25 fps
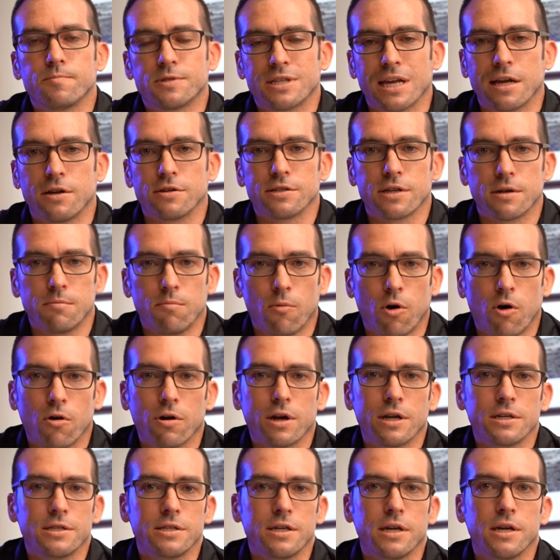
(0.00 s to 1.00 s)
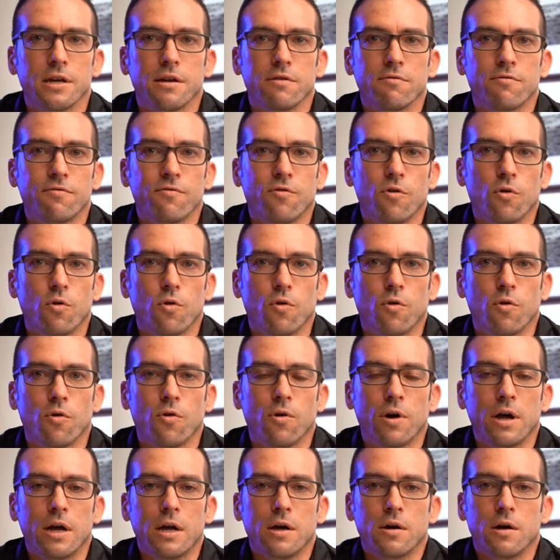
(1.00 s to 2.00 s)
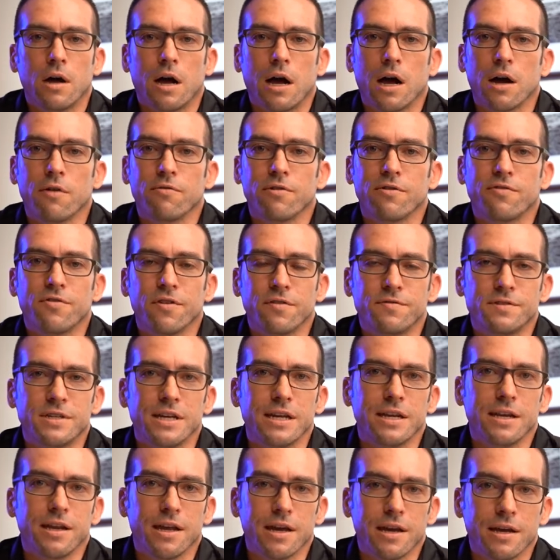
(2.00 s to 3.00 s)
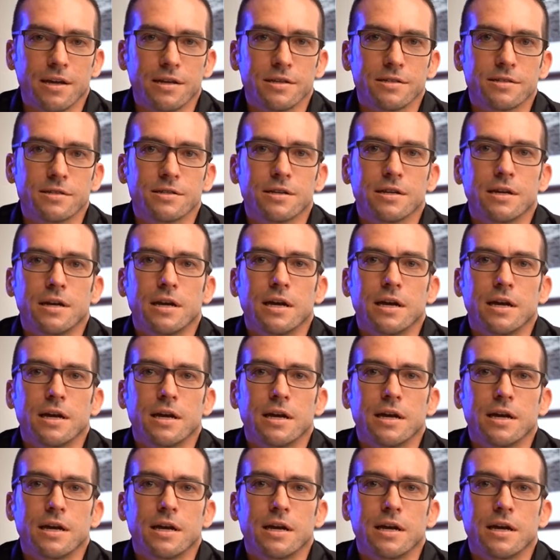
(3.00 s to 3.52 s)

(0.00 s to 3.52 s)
sales and marketing for over 15 years,